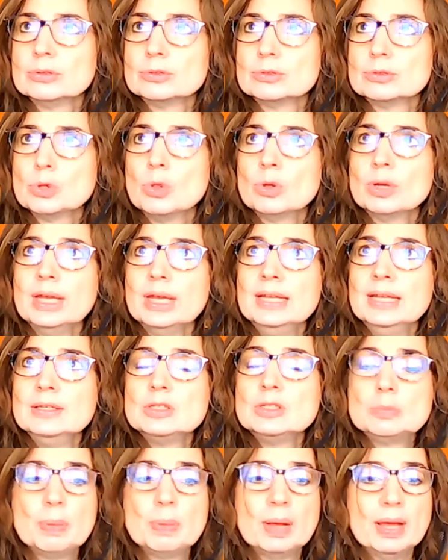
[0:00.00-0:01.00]
talk
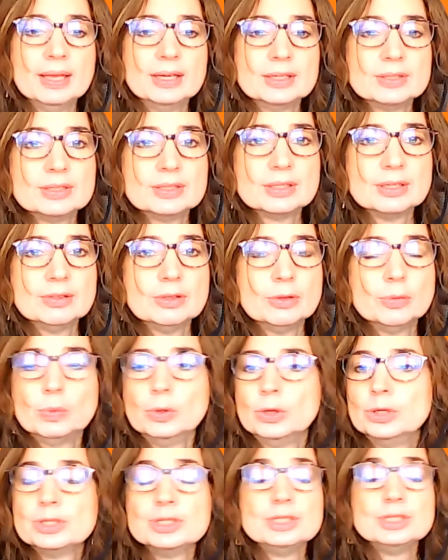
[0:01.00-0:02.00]
inspired the
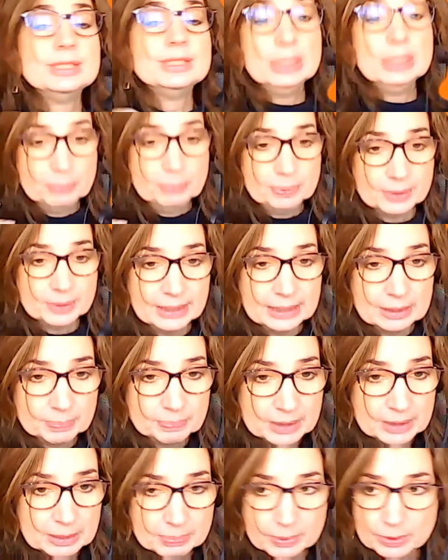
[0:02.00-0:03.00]
word deep in
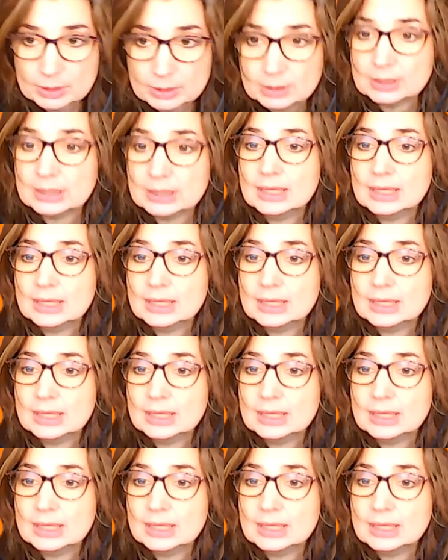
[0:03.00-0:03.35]
people.